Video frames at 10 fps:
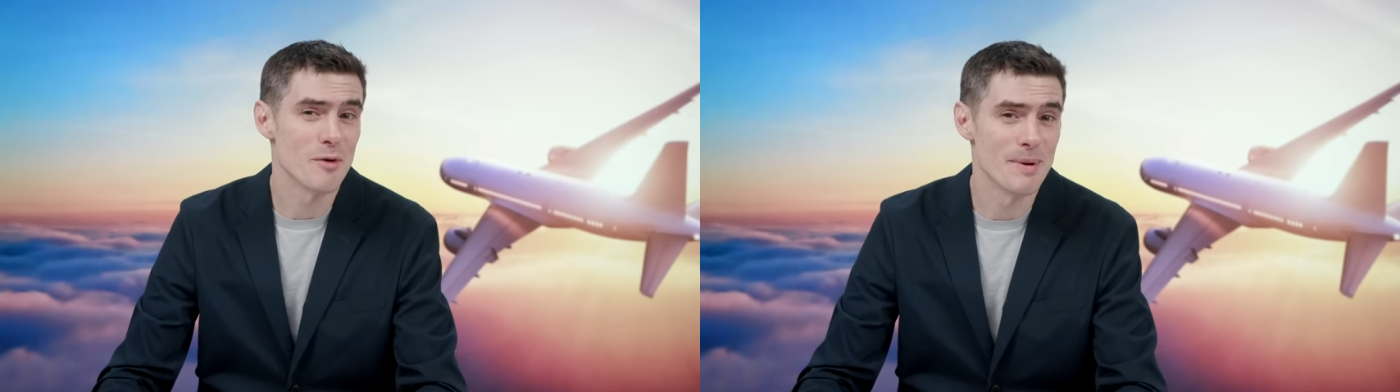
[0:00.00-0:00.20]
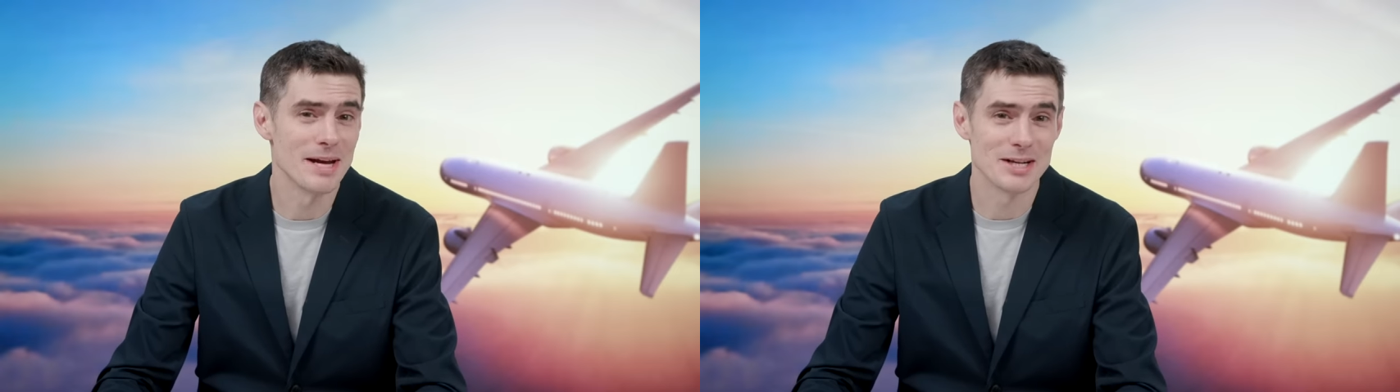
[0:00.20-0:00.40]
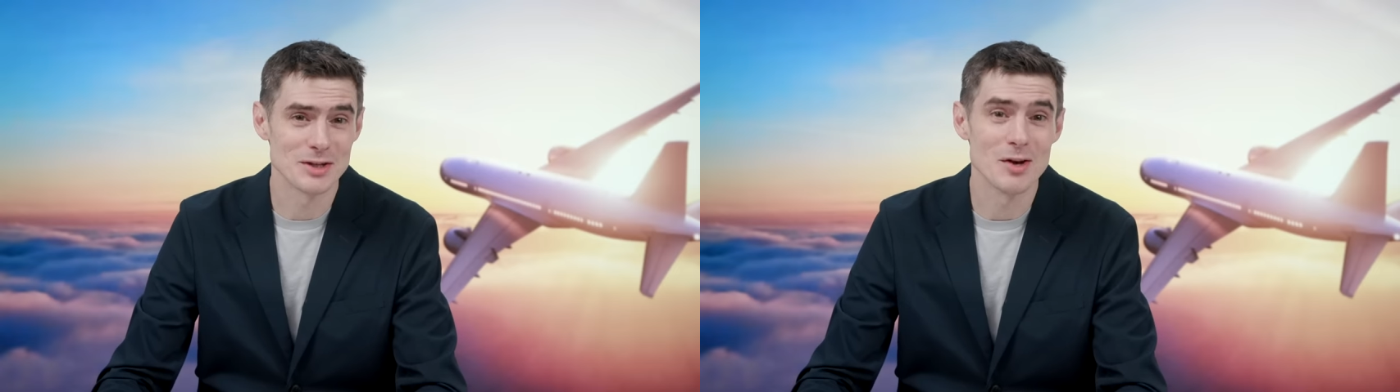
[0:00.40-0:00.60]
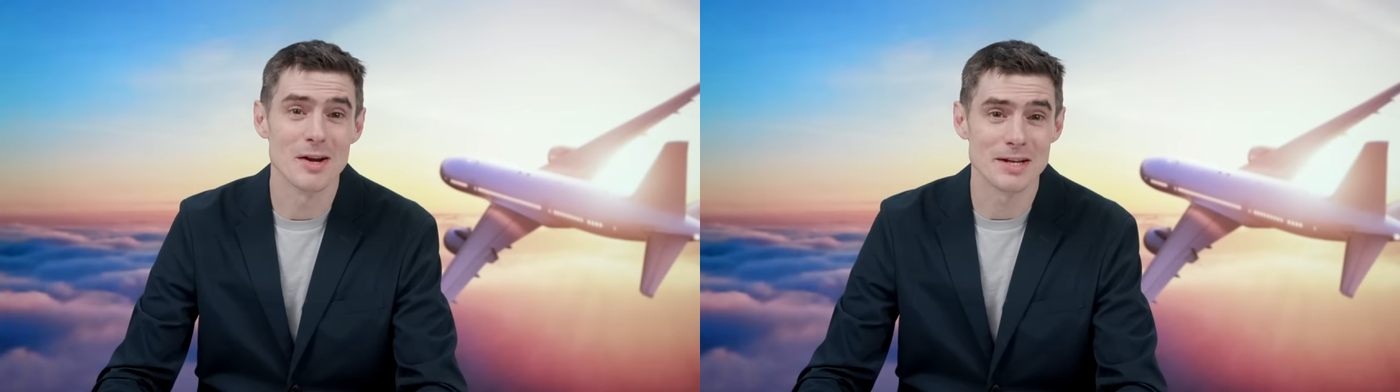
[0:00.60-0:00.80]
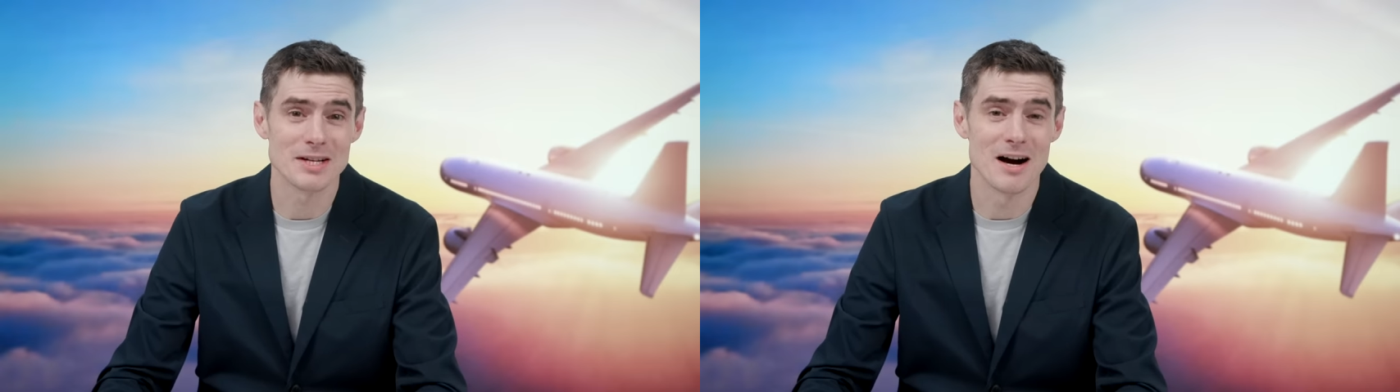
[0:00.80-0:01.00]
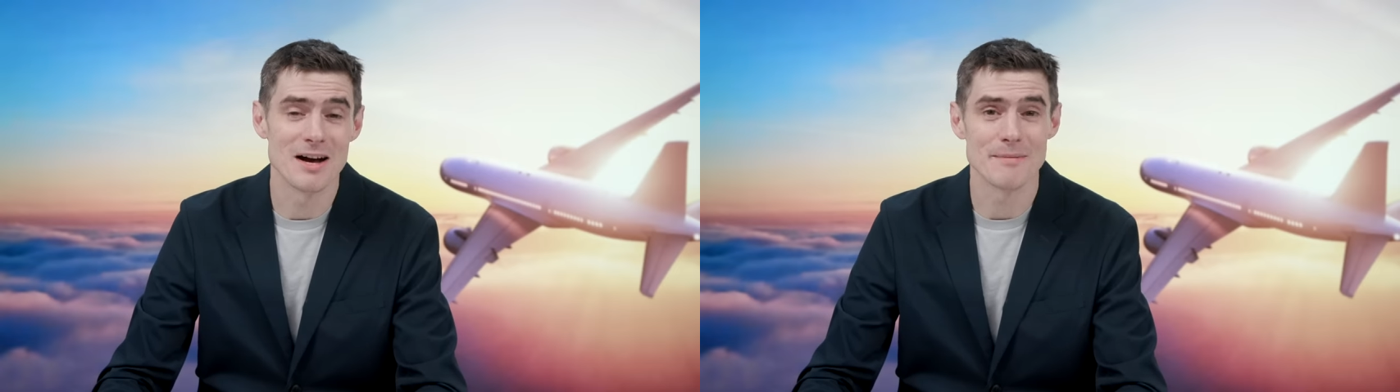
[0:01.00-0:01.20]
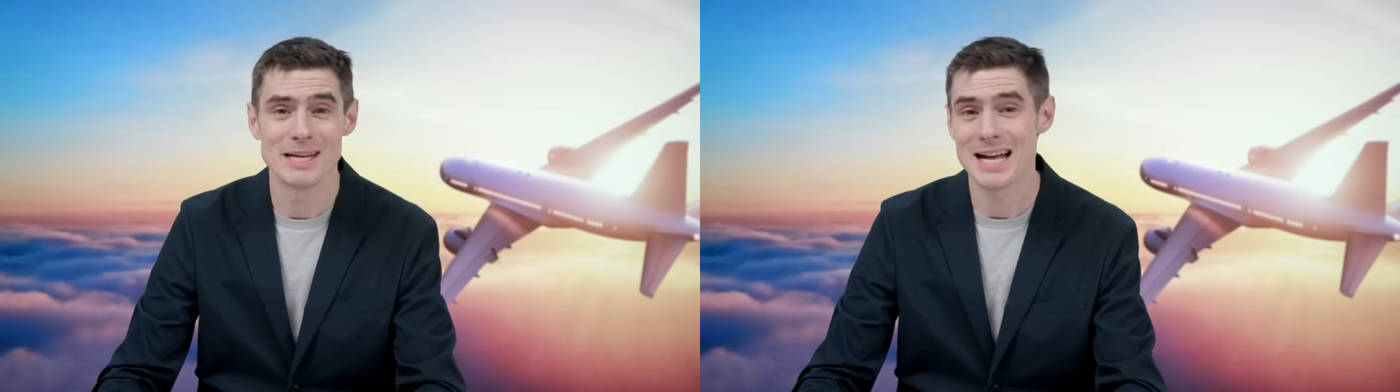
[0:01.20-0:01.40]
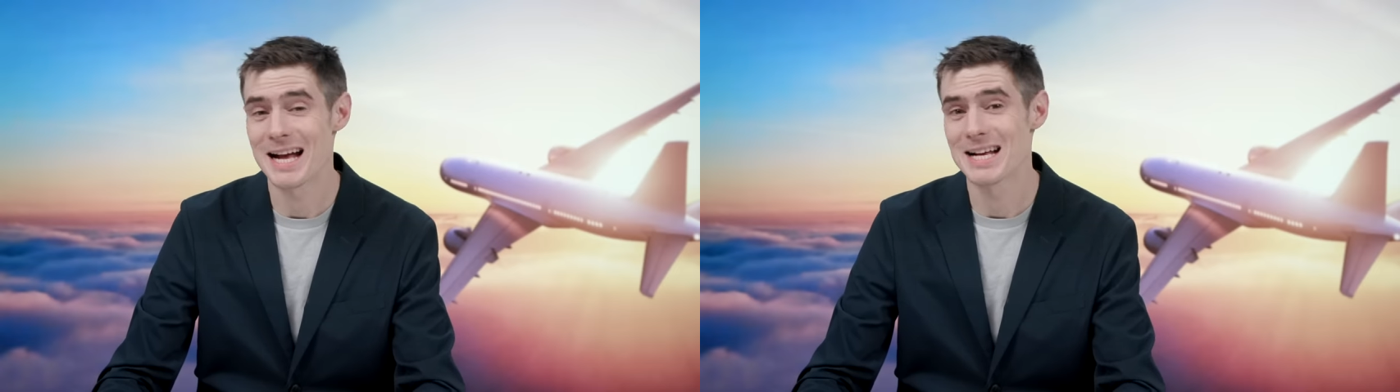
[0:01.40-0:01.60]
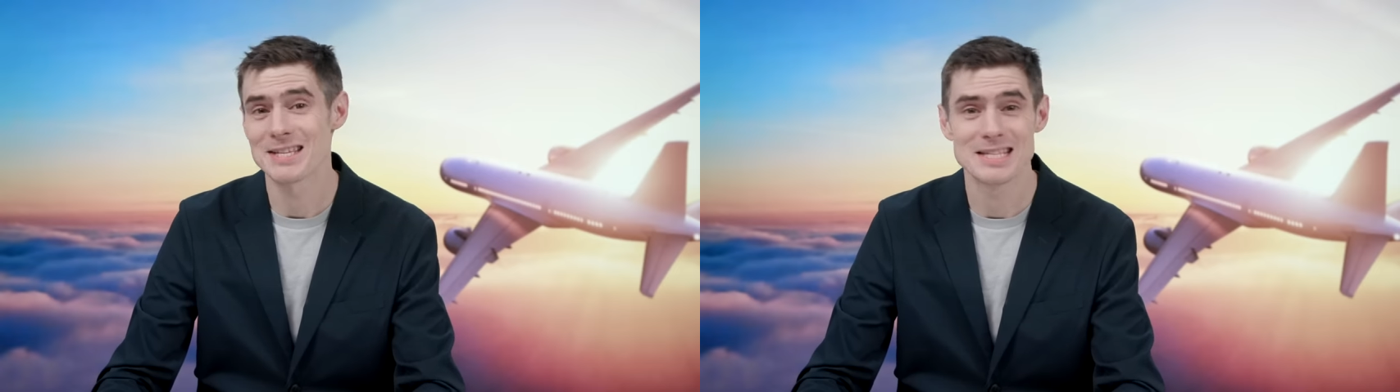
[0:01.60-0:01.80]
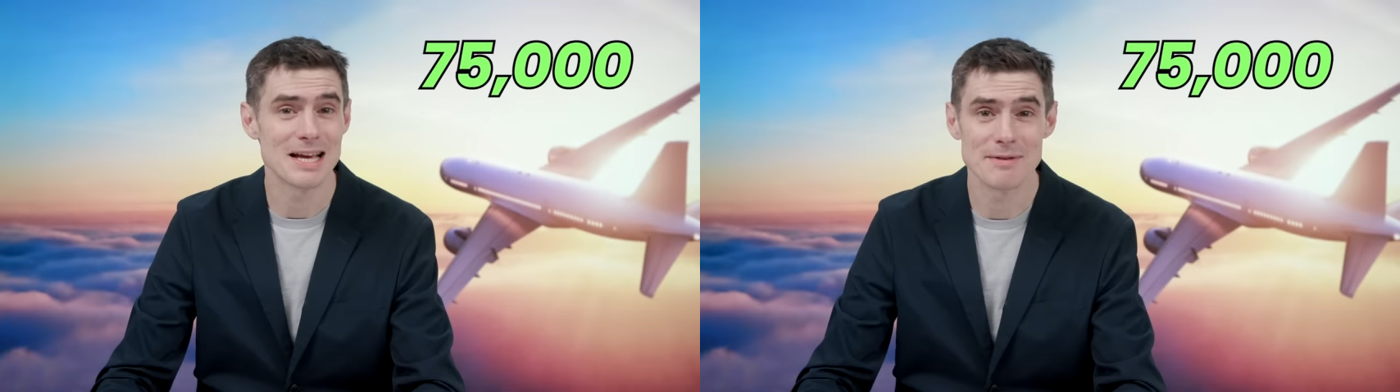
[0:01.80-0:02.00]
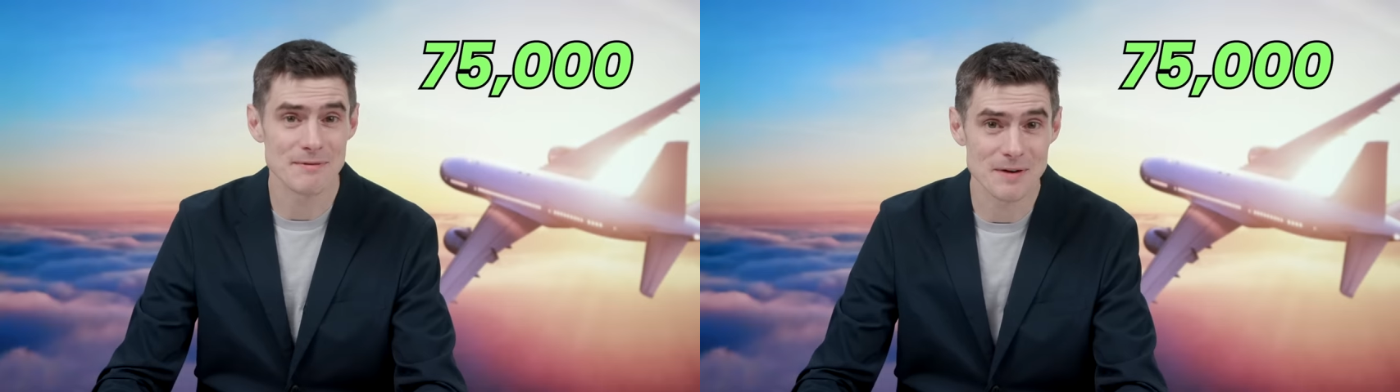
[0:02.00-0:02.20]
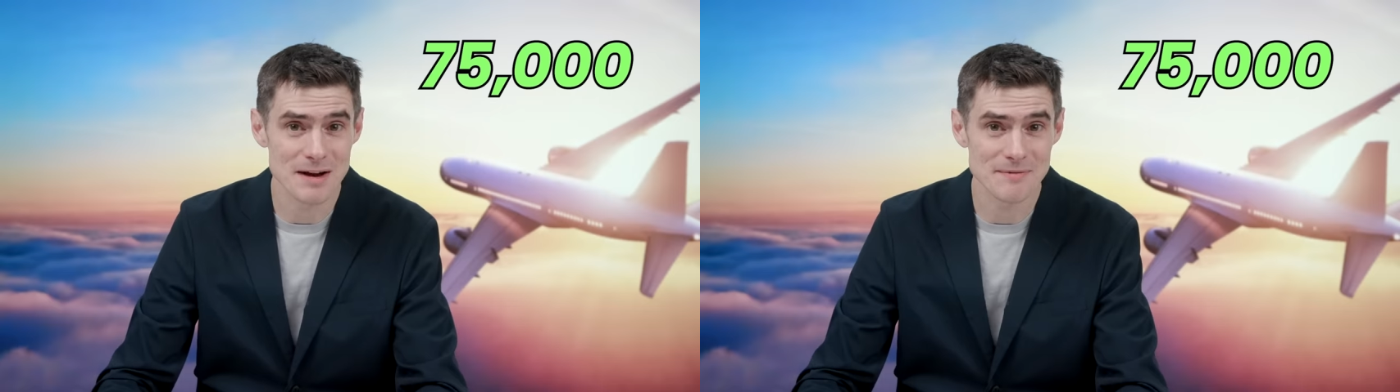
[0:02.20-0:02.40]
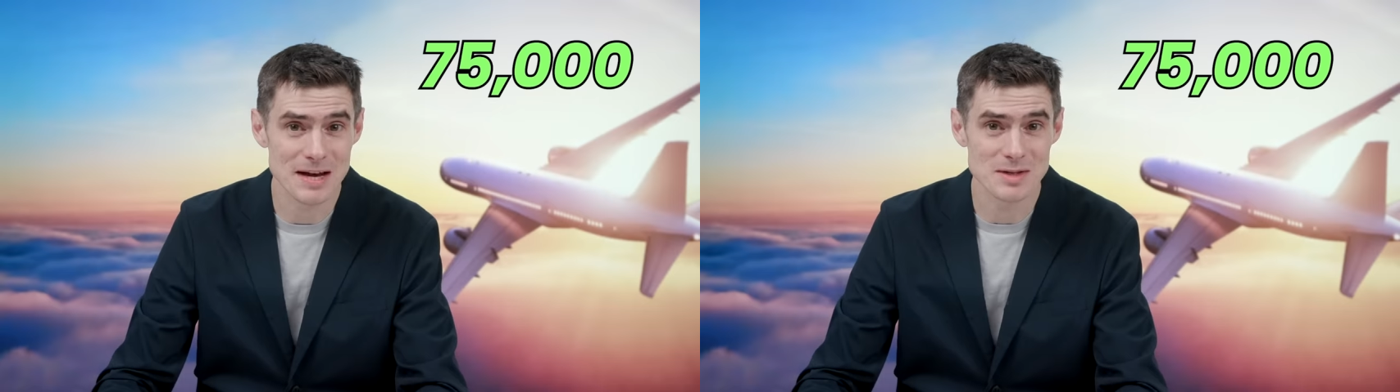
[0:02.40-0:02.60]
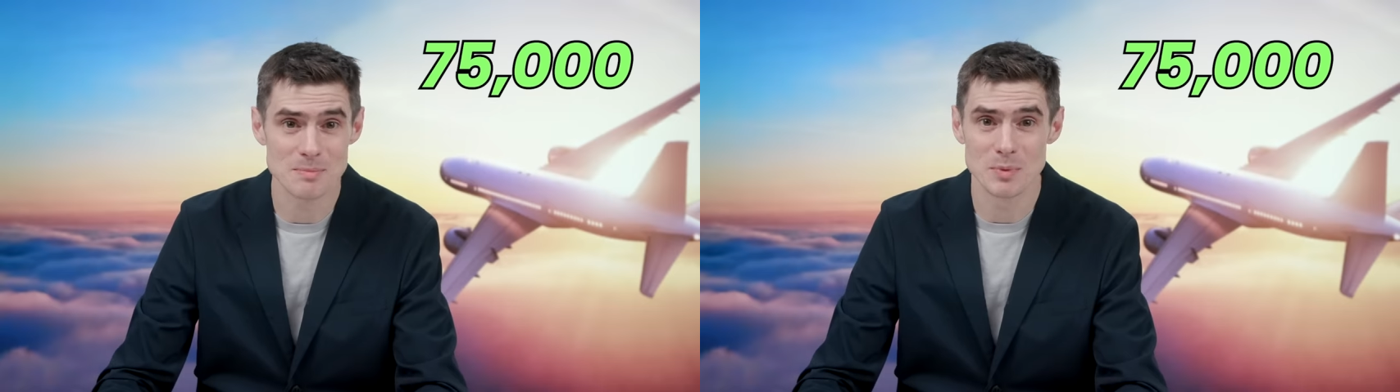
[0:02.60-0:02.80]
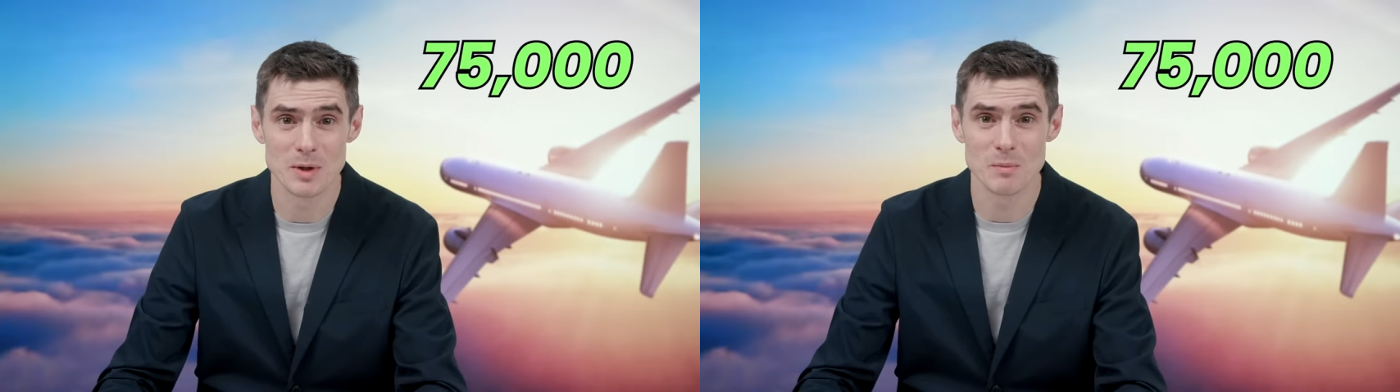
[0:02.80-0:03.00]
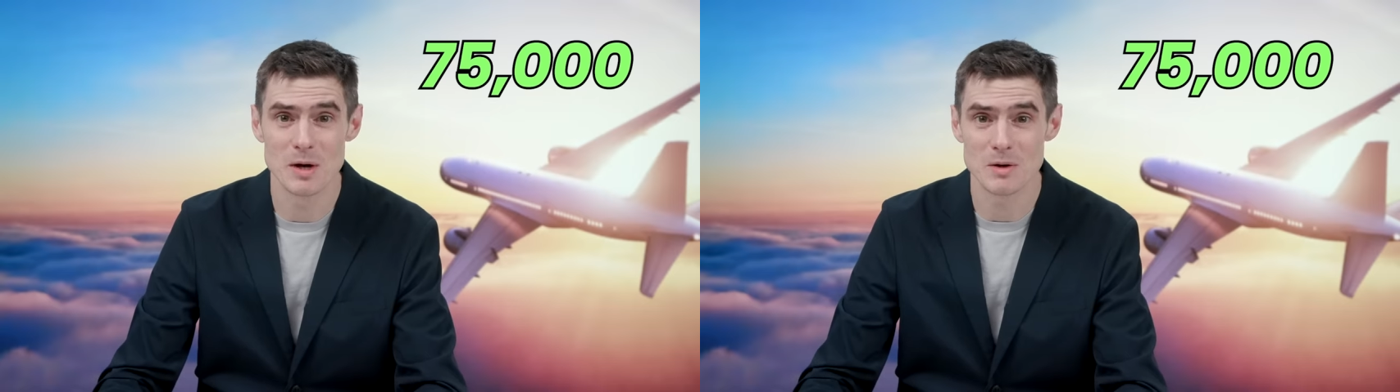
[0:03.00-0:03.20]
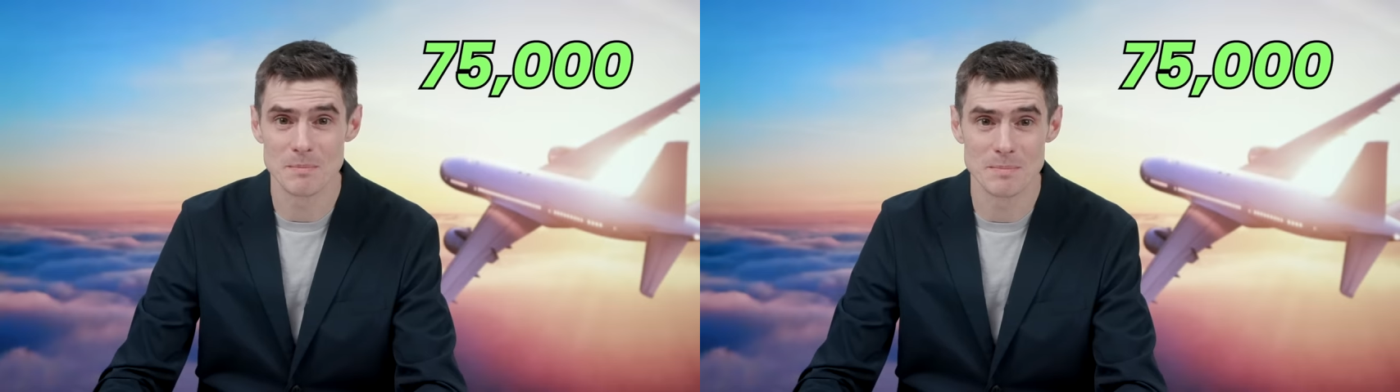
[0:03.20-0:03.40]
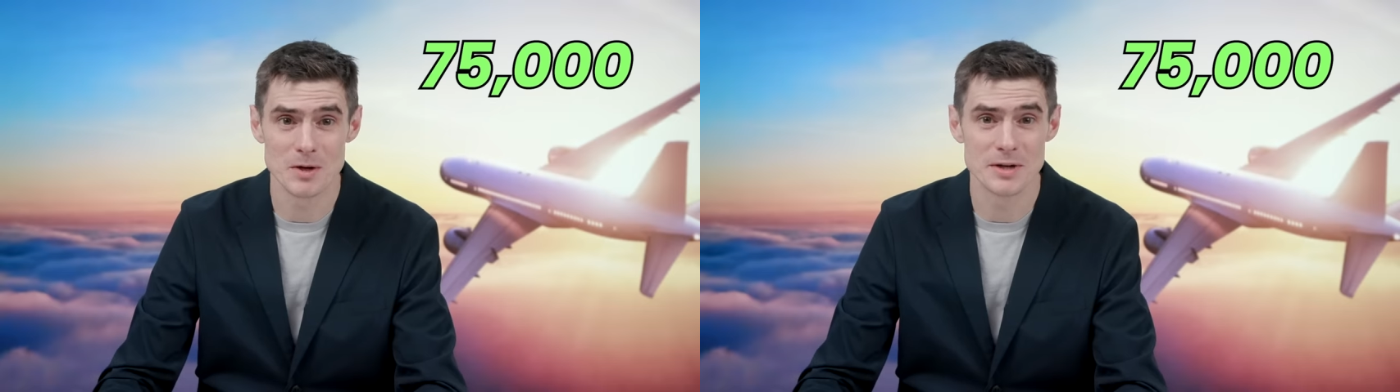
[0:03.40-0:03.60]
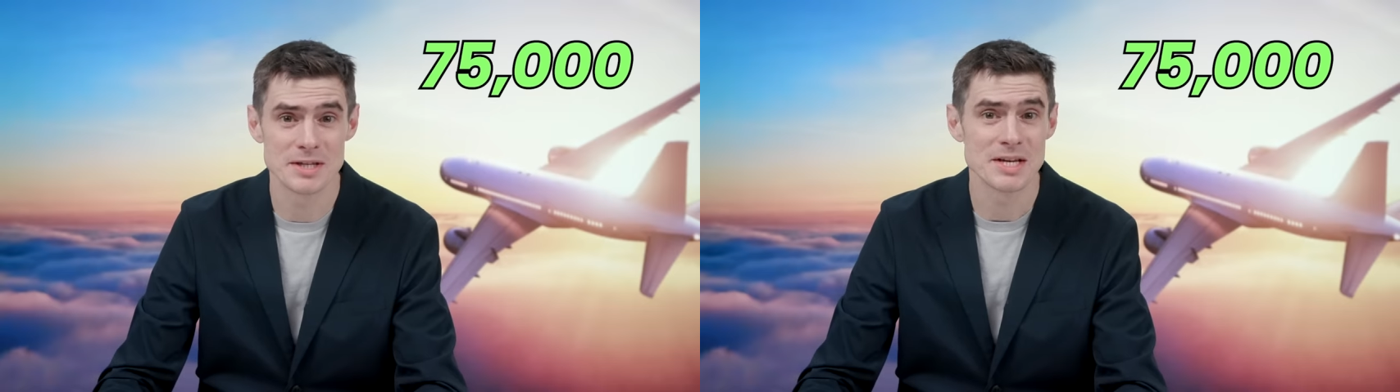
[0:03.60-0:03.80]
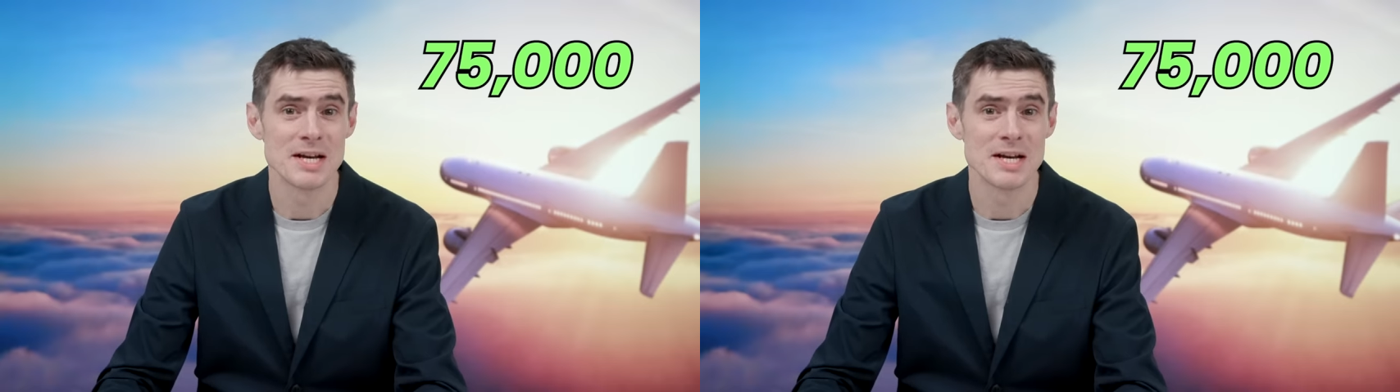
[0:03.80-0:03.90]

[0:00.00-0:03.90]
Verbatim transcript: remain a solid card. I mean, it has a 75,000 point welcome bonus,